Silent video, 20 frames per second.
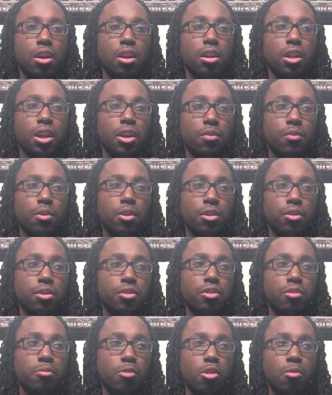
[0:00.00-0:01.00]
later on
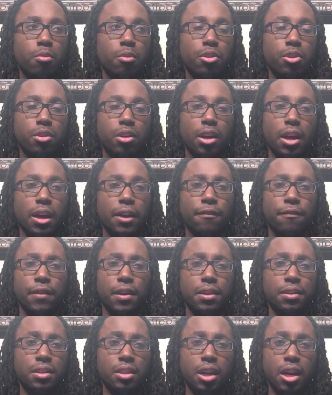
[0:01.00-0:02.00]
there's a moment where you can, like,
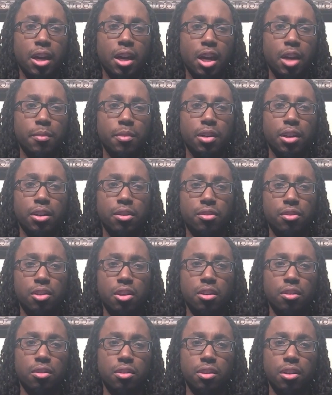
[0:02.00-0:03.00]
FaceTime and let her
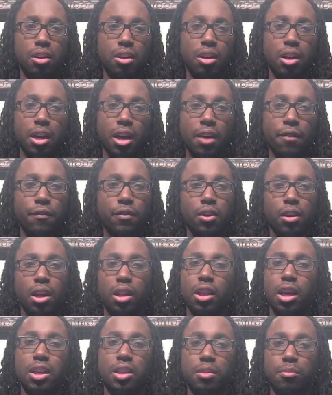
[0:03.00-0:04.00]
see her son, like, I feel
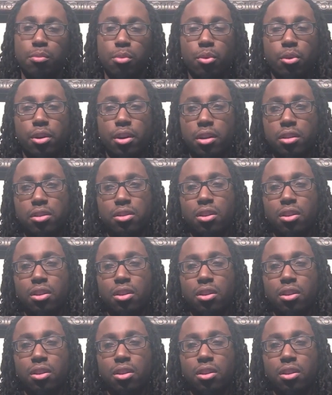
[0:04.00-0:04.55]
like that's important.